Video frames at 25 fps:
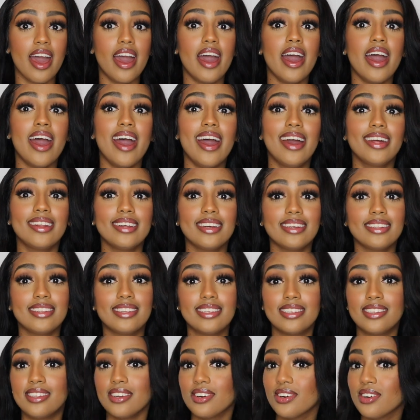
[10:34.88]
and it
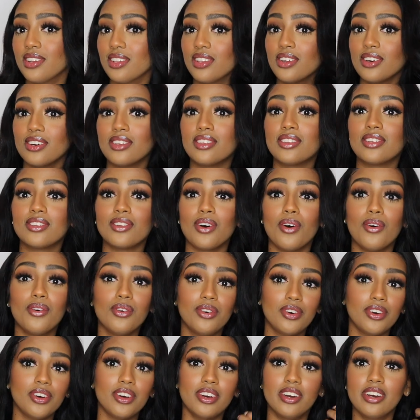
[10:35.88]
still looks so
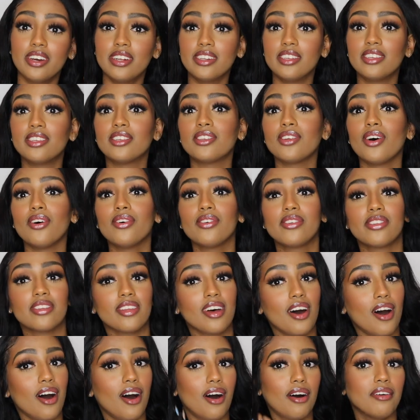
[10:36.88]
good, so
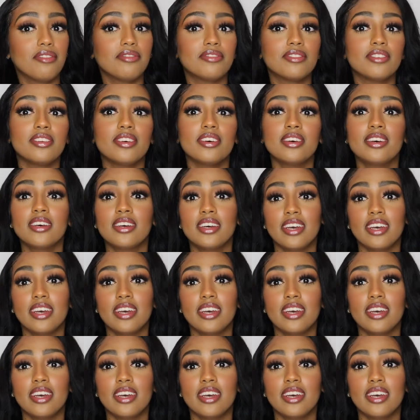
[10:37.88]
soft.